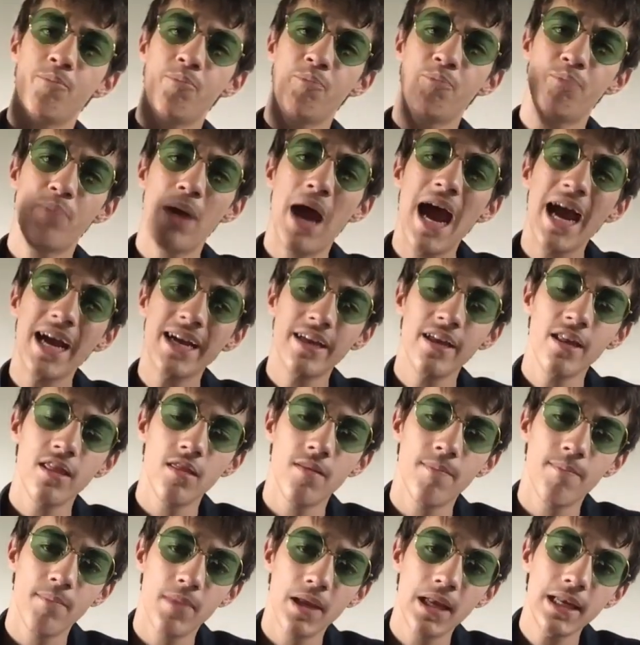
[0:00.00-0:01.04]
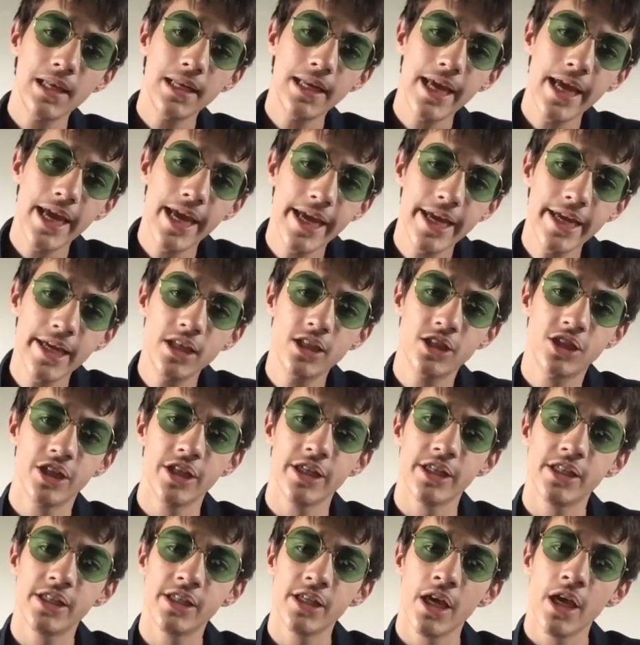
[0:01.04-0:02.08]
Back in the Middle
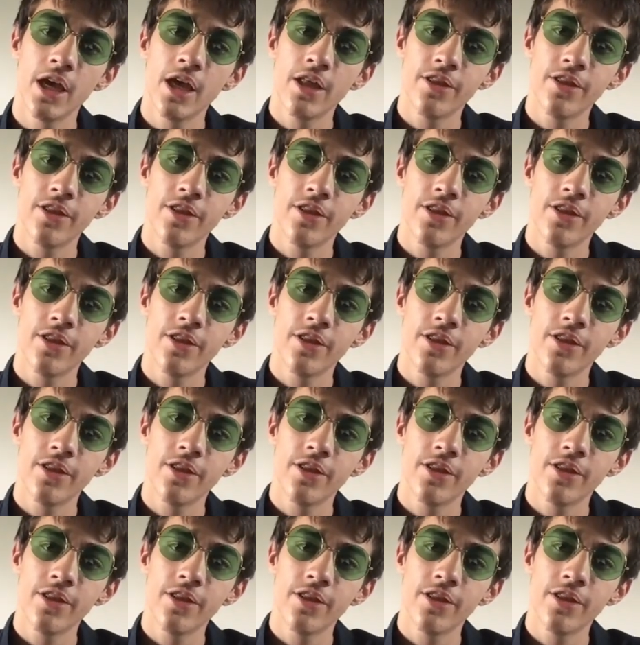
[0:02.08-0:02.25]
Ages,